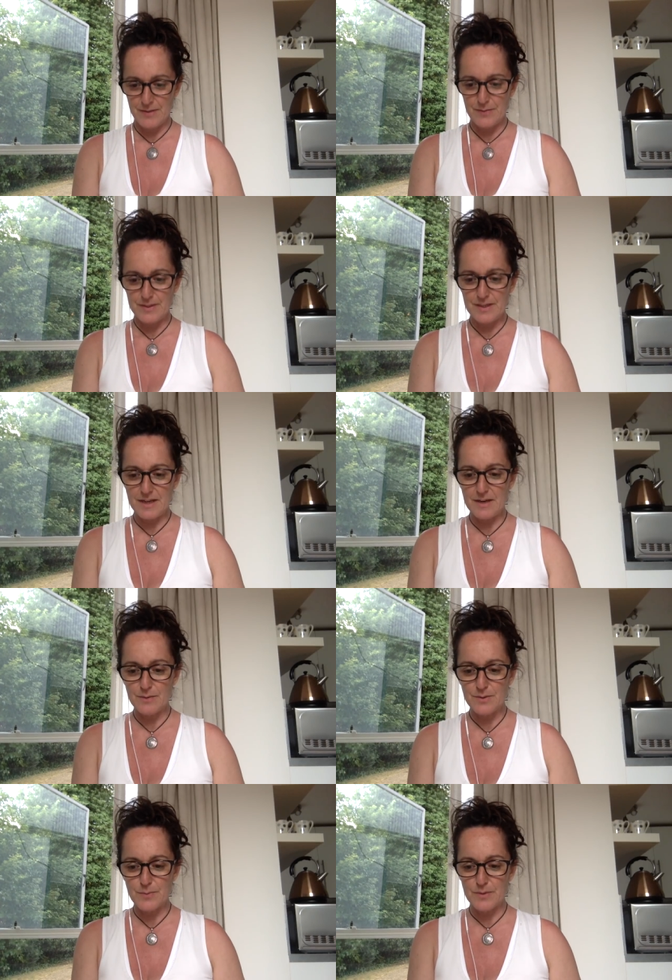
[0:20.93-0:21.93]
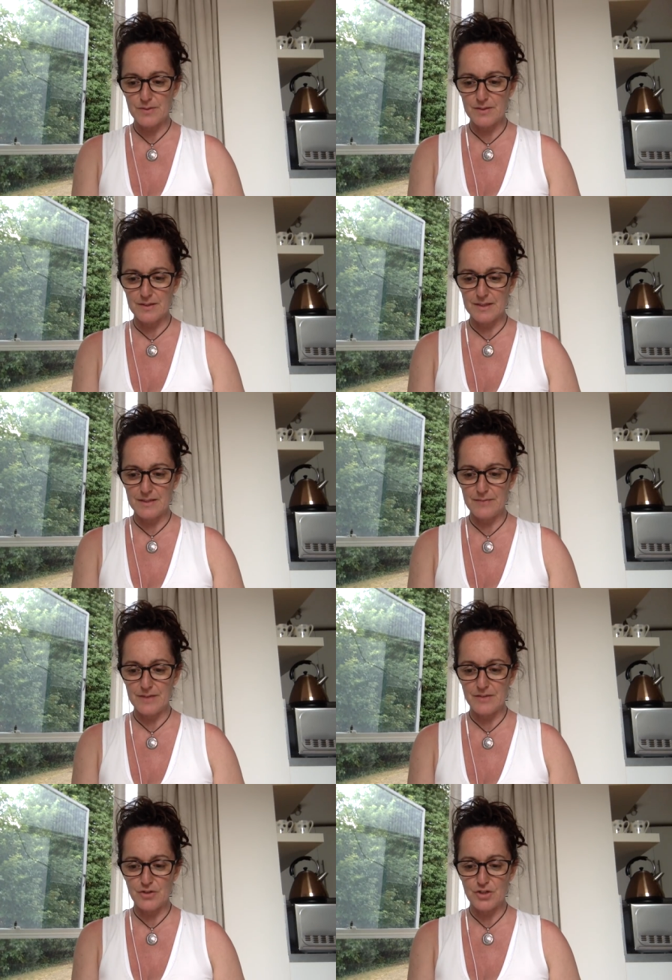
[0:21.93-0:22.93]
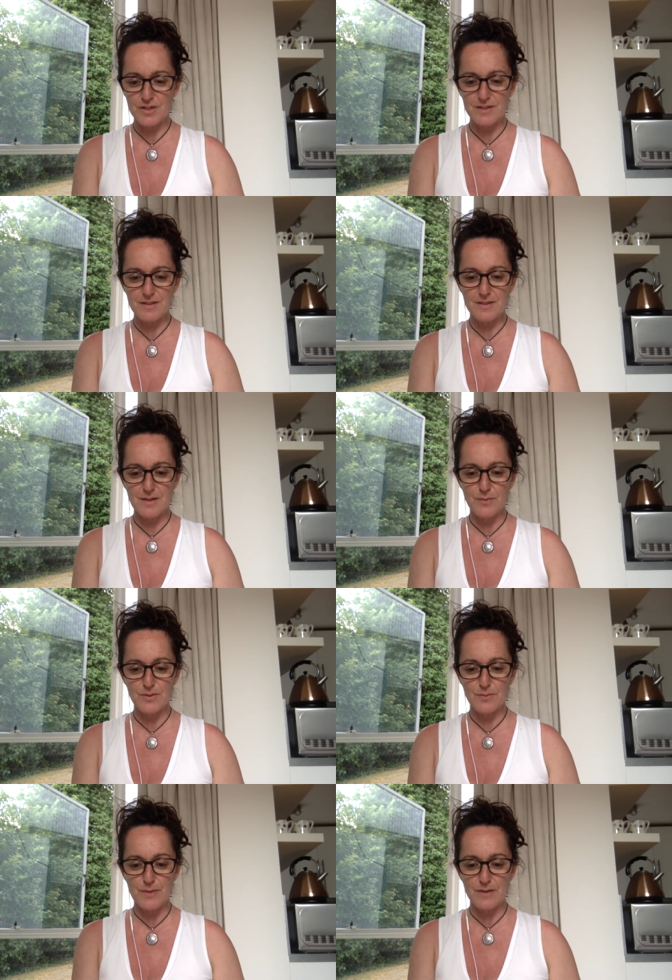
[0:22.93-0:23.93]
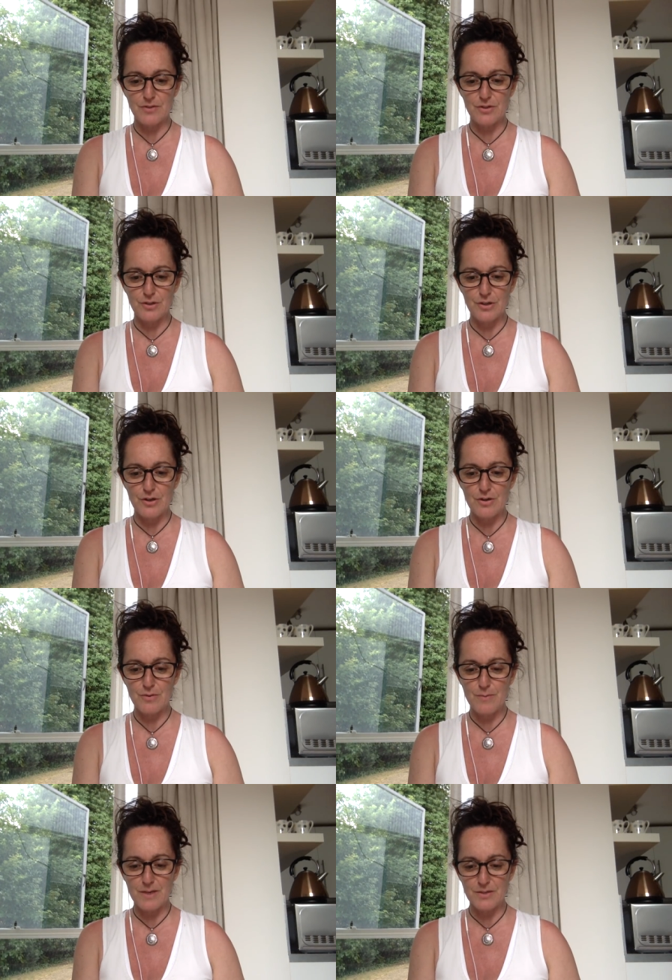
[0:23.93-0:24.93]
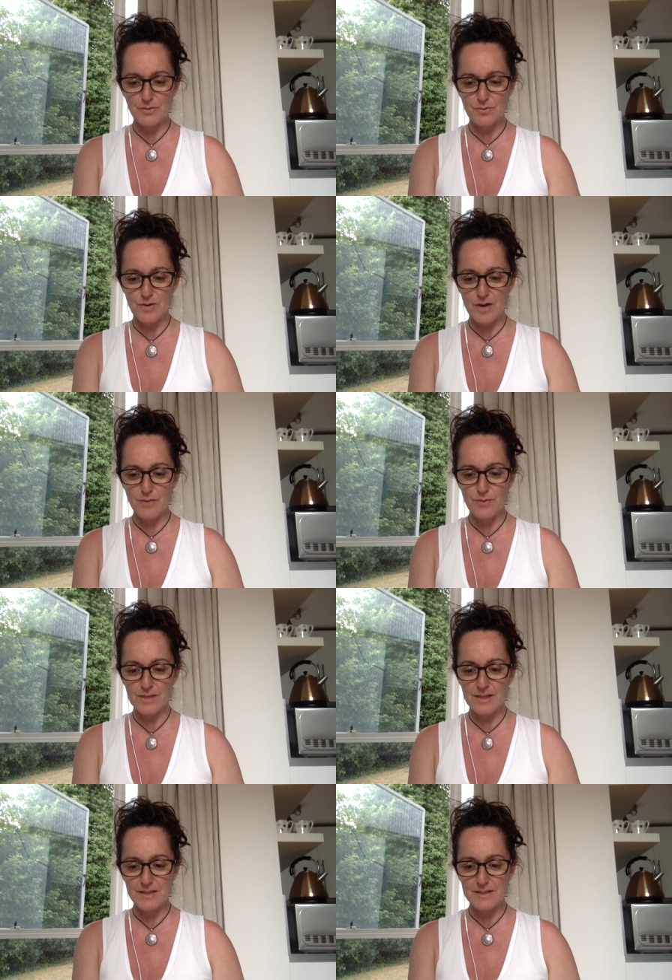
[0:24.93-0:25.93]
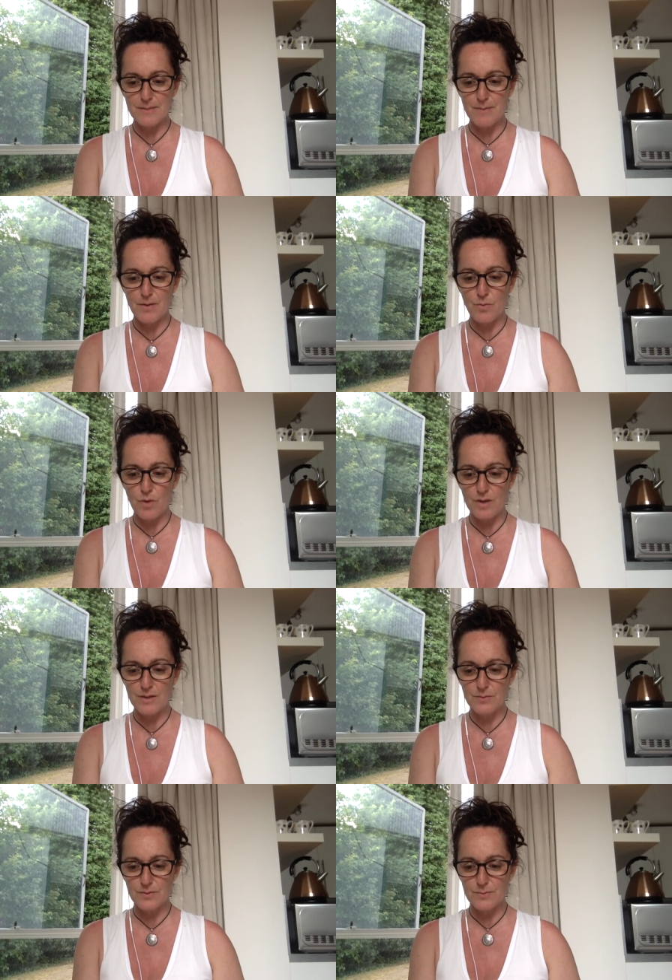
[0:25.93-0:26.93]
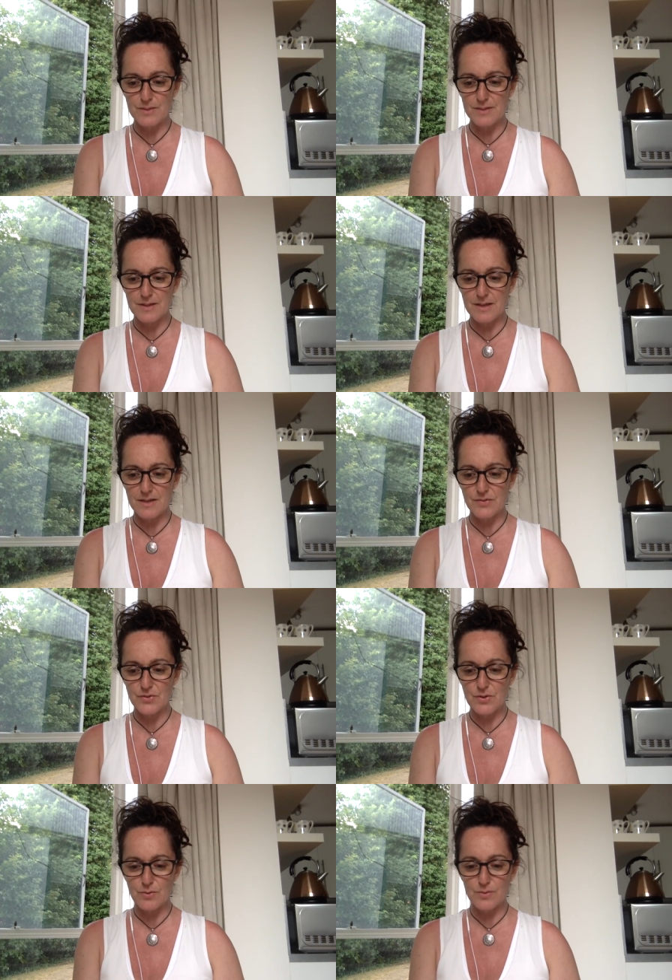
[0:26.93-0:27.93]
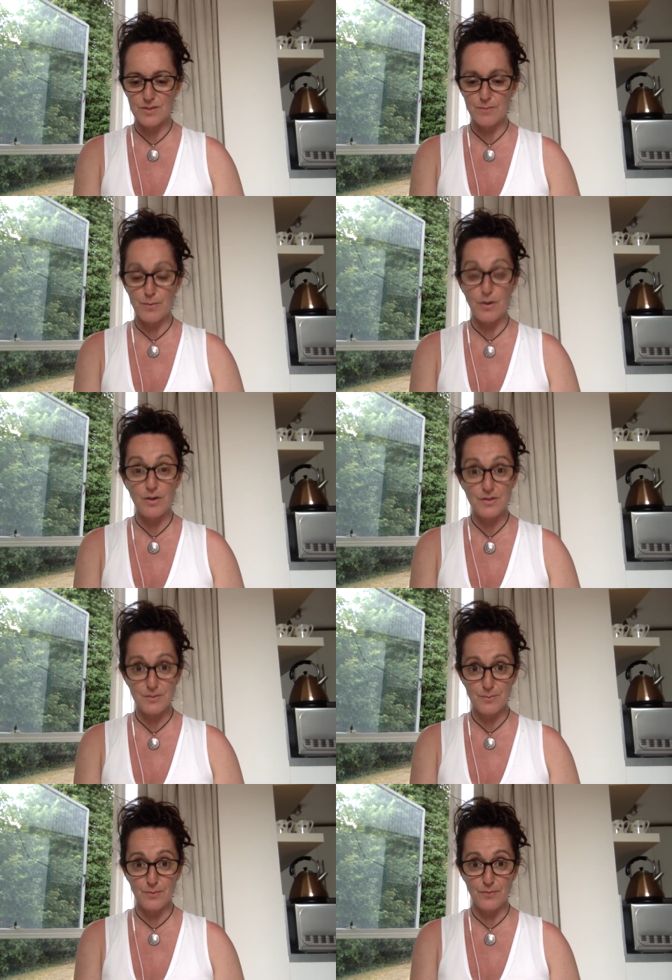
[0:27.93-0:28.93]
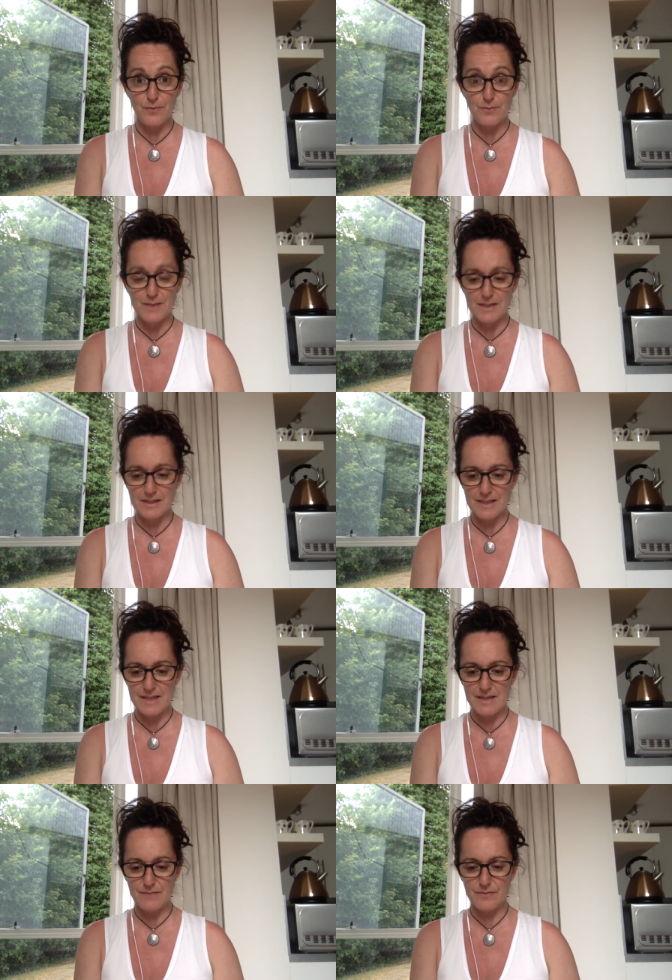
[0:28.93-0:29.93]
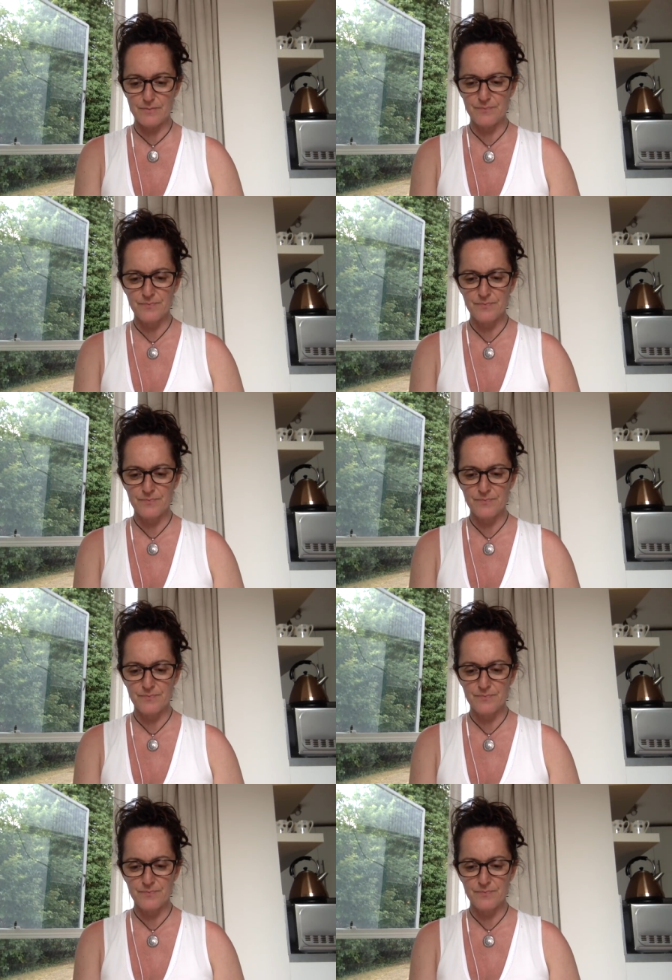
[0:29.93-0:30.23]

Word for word: The day I was supposed to leave, and just as I was about to lock my door, I realized that my wallet was missing, and so it was impossible for me to leave.